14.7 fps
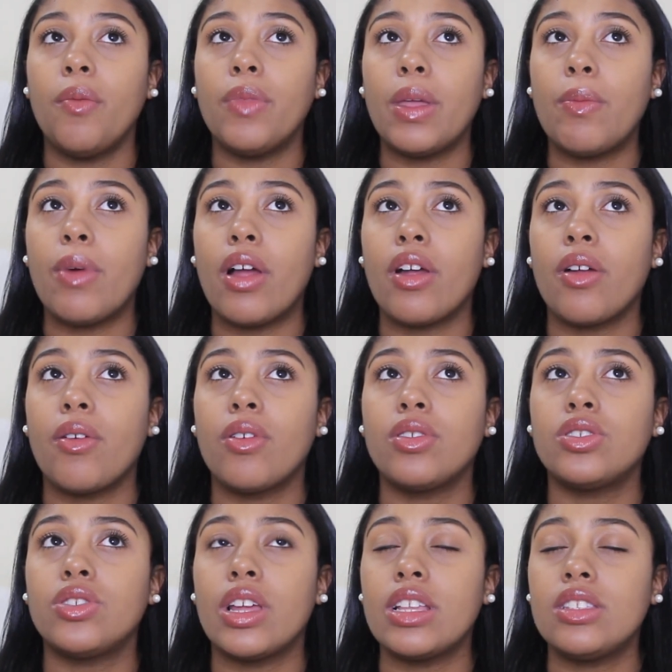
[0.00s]
They bring her
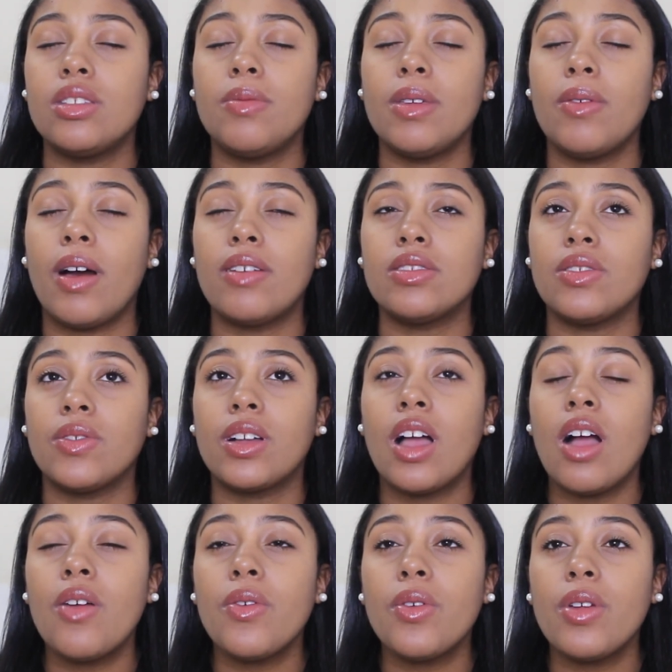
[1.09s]
straight to me while I was in
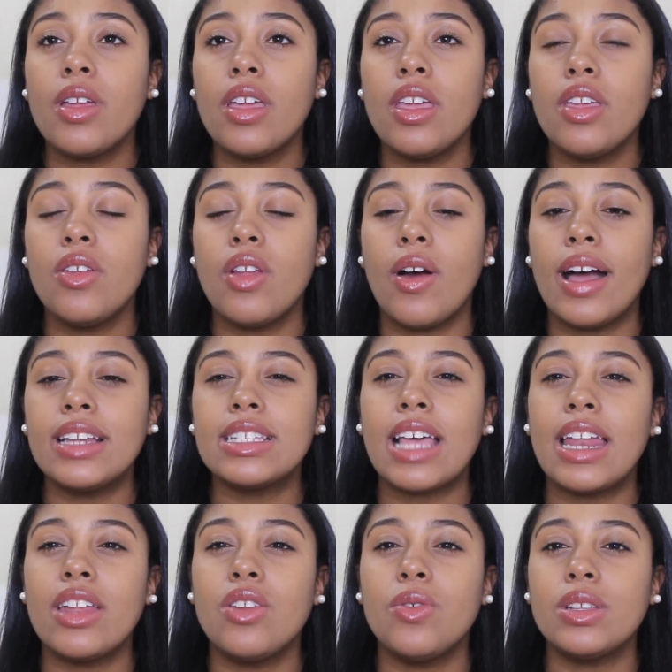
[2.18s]
recovery. You know, I just
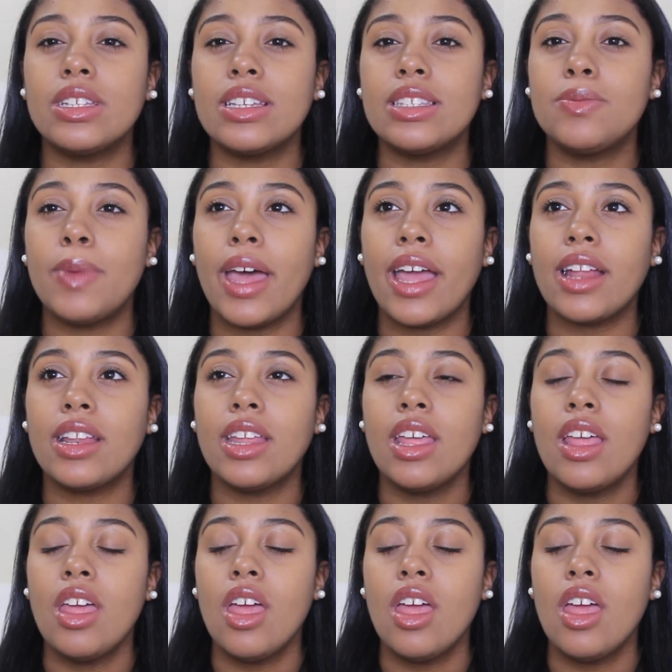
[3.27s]
kind of knew what to expect,